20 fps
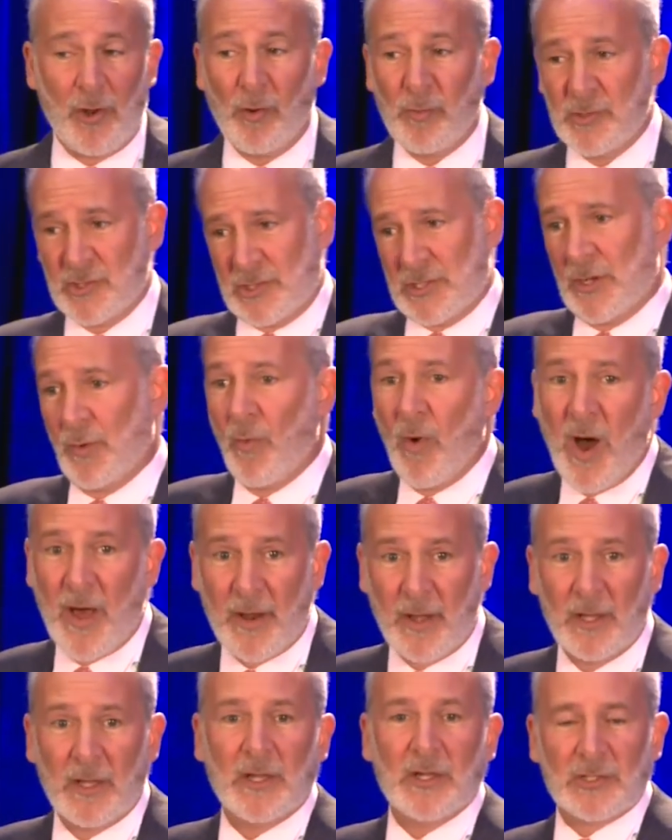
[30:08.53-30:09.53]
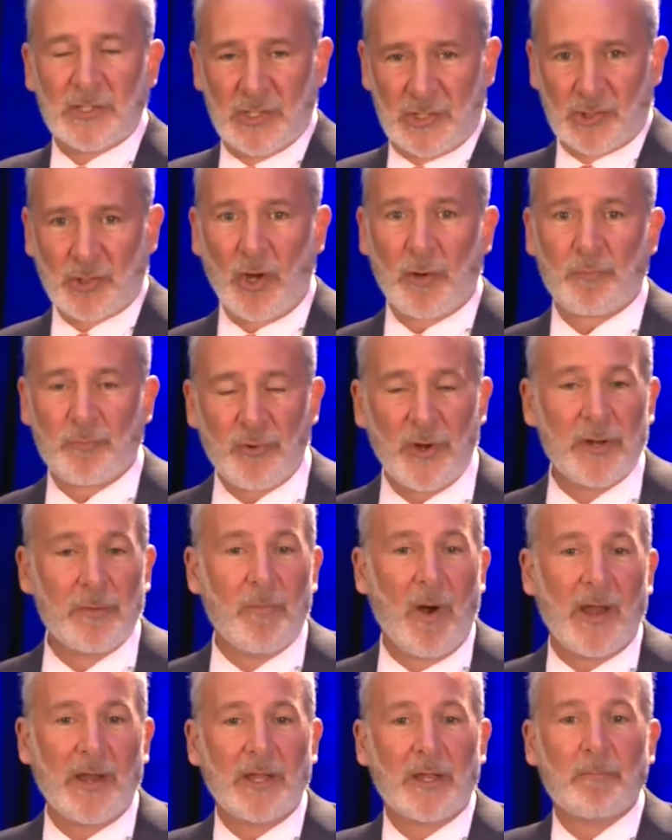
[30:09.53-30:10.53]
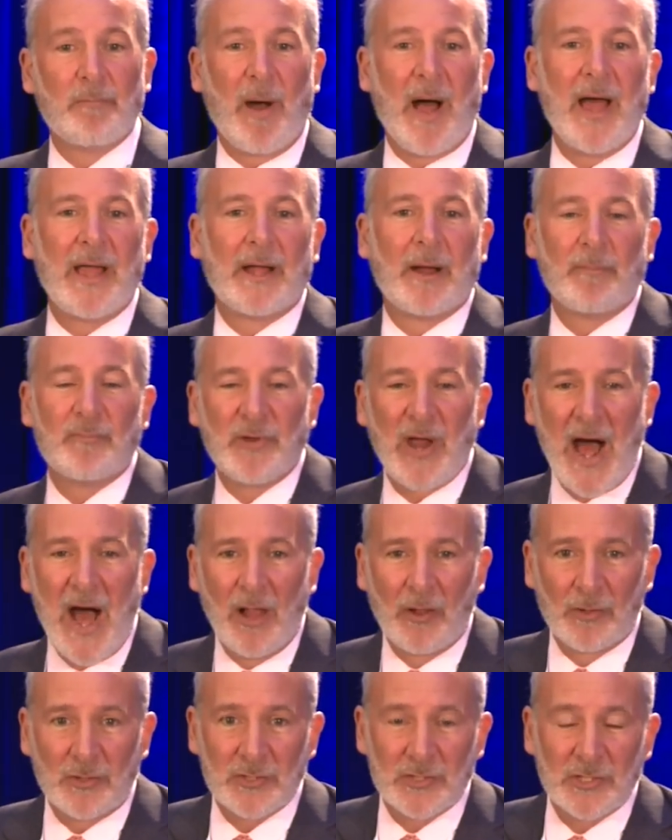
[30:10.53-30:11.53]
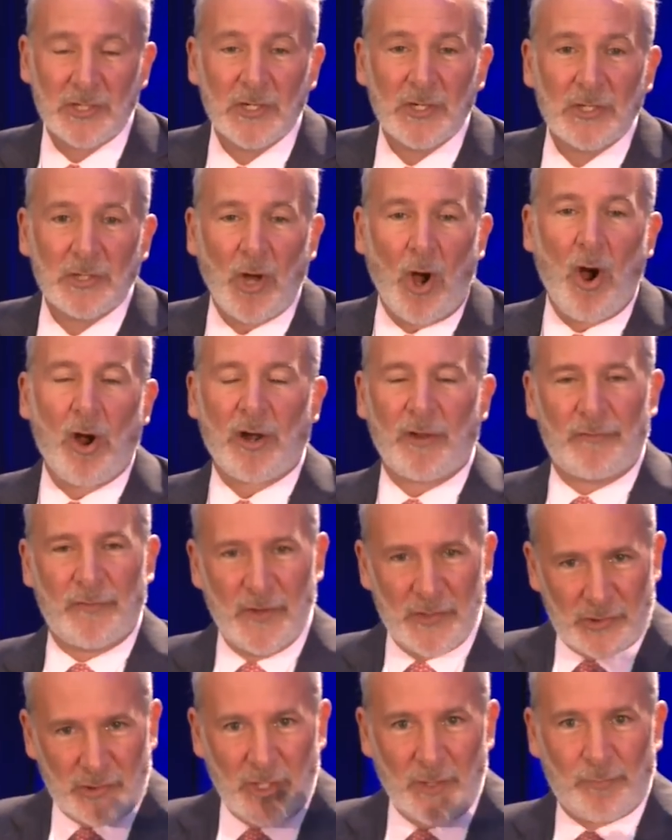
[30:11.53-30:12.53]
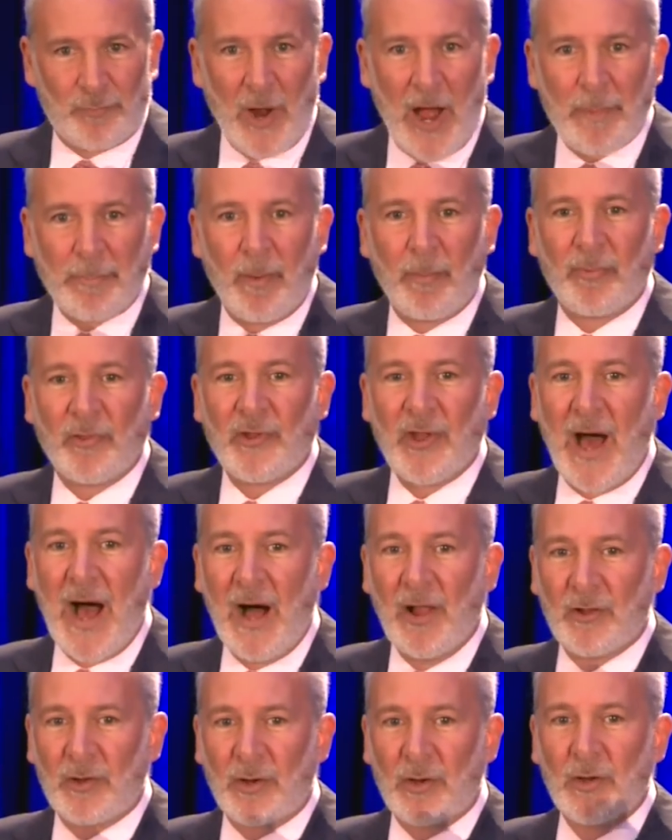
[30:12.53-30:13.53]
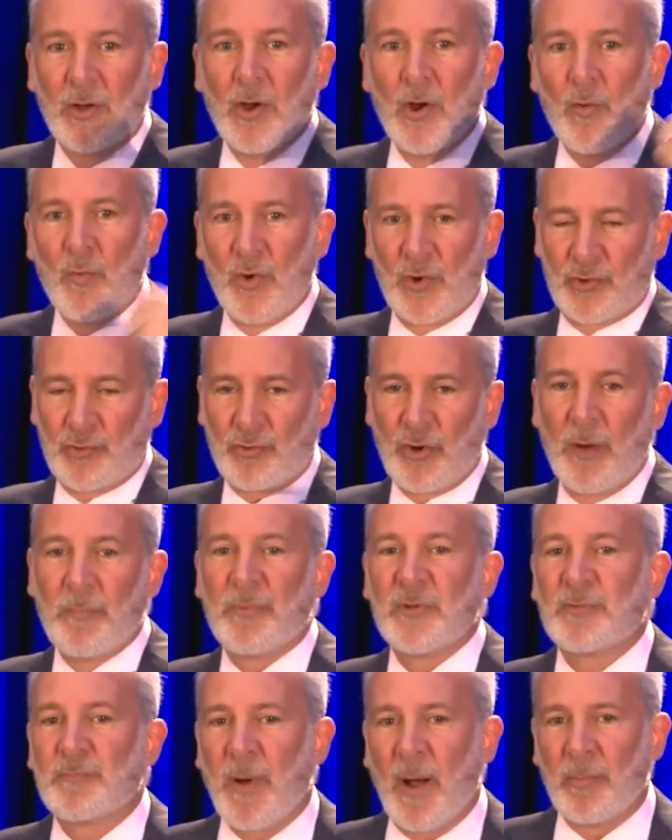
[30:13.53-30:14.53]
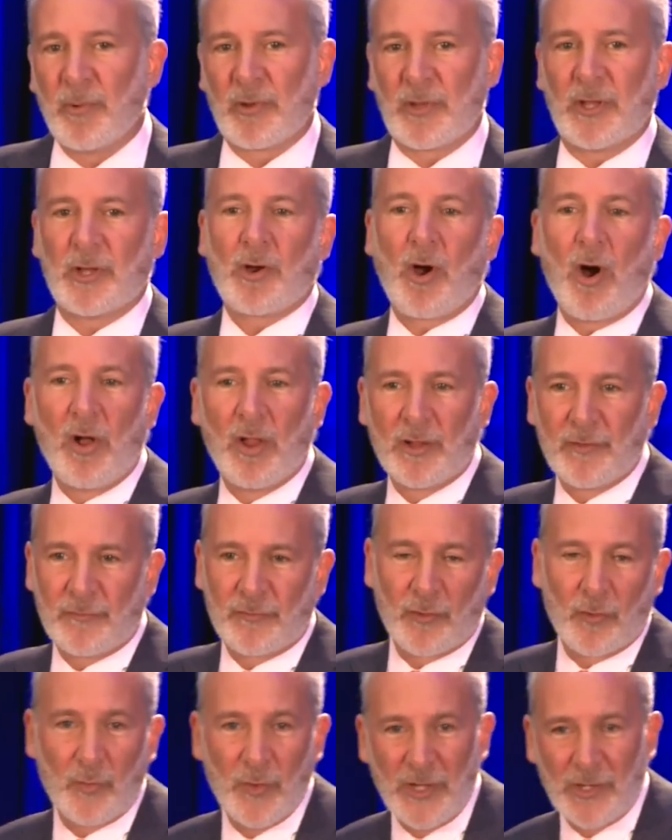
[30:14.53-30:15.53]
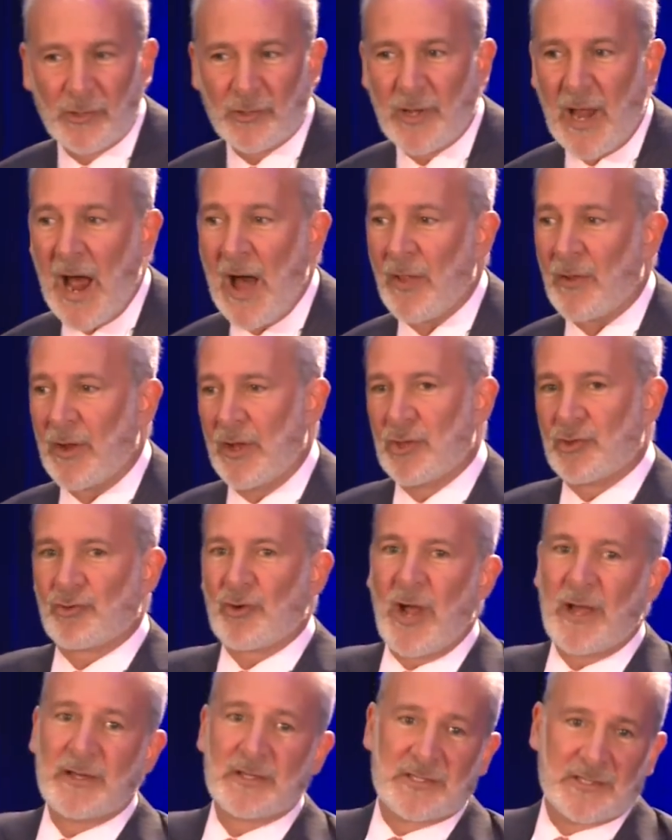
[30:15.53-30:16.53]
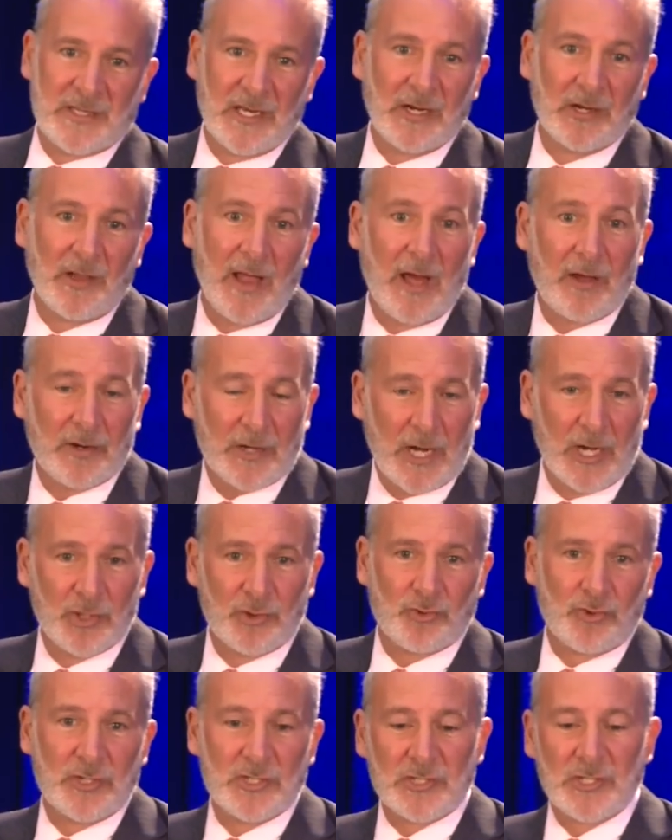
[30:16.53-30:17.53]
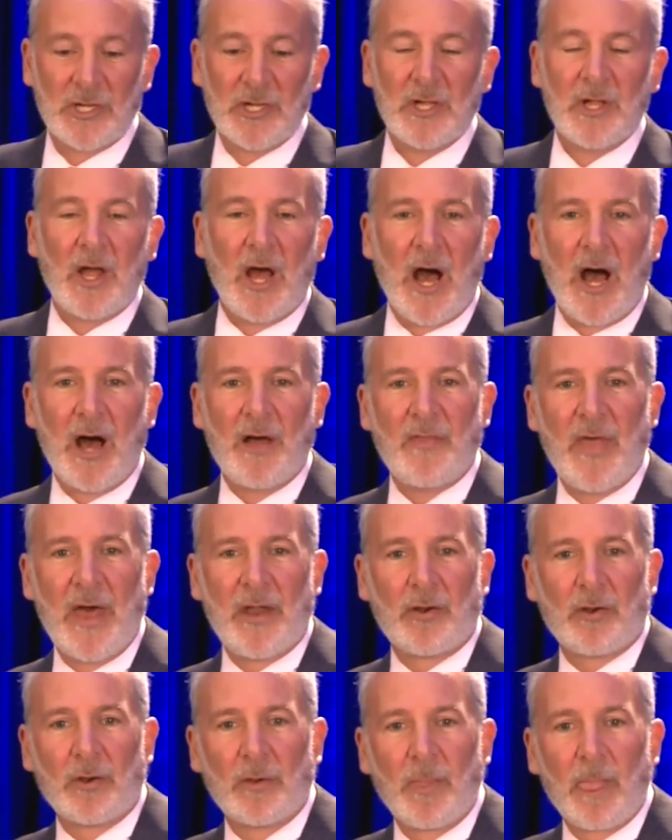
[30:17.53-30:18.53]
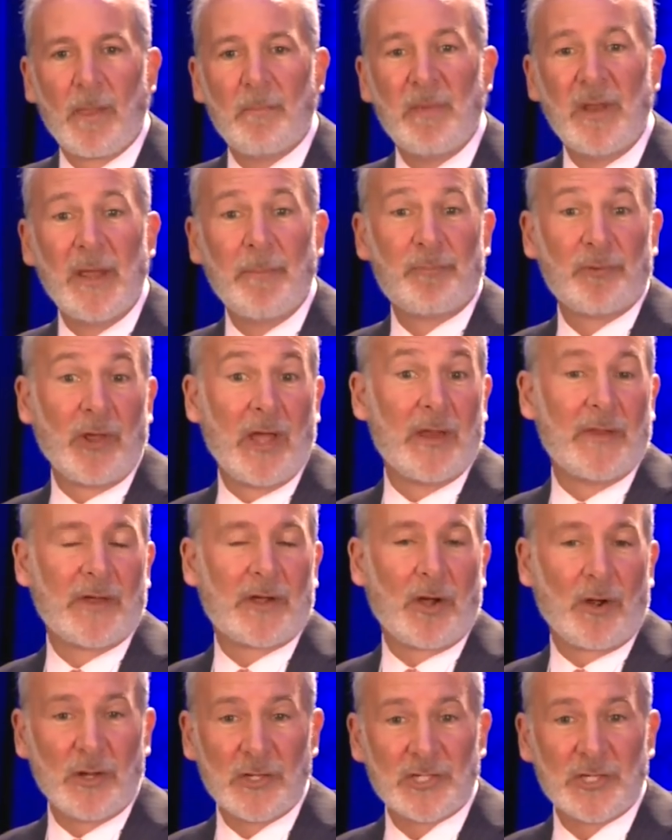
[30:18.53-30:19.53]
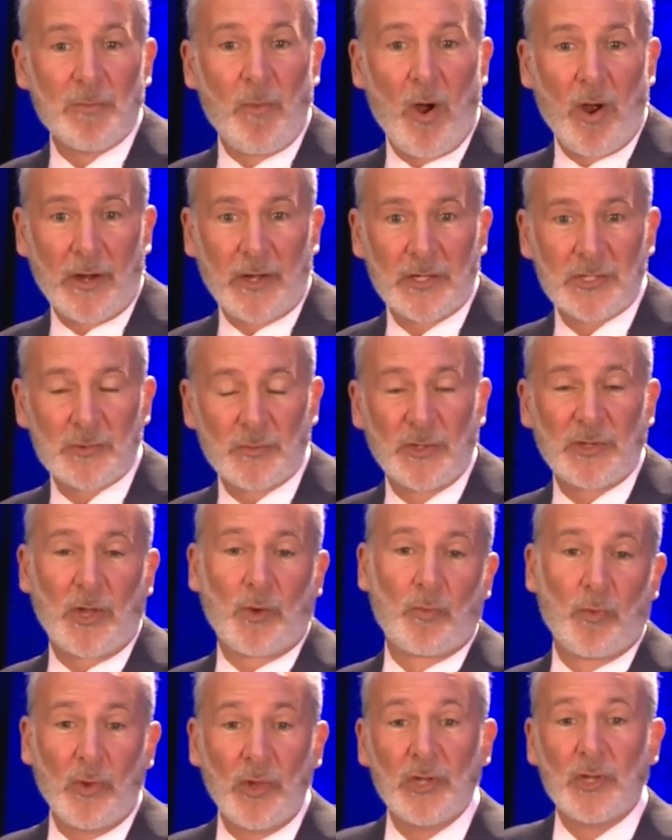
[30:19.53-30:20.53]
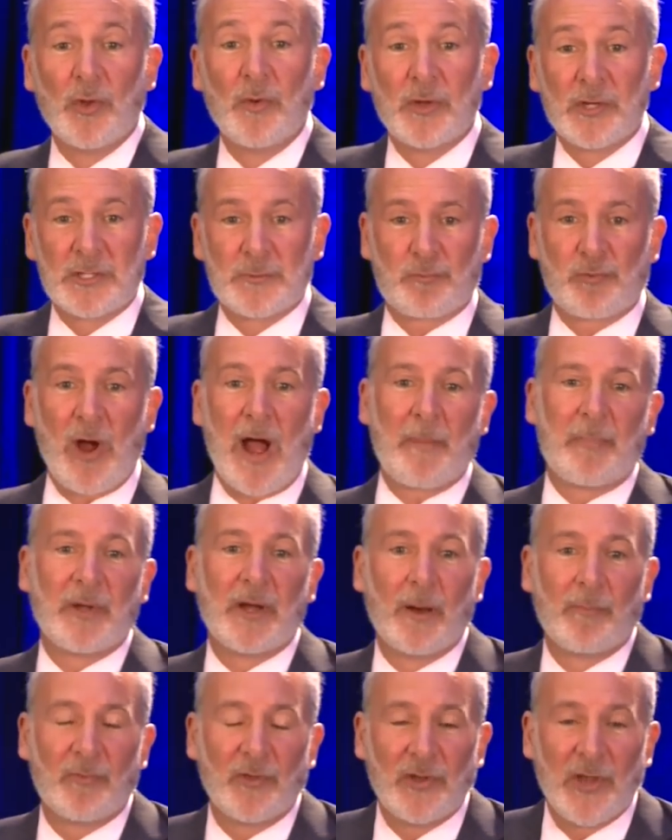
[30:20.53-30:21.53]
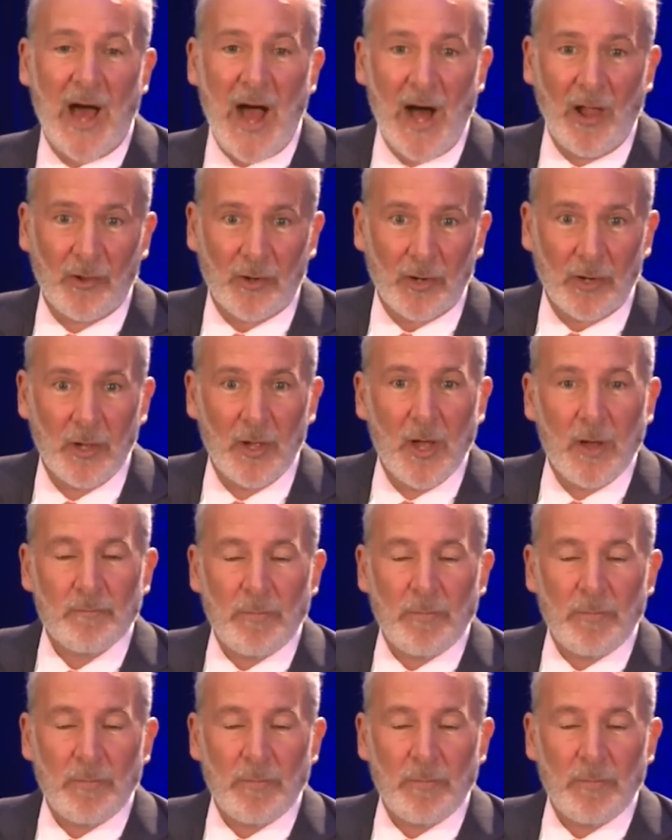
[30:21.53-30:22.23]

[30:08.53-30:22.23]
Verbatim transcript: No one's going to want to just start printing money and buying up dollars to artificially prop up the dollar, where Trump is publicly calling for a weaker dollar and trying to single out countries uh, that are manipulating the currency markets, what they're really doing is propping up the dollar.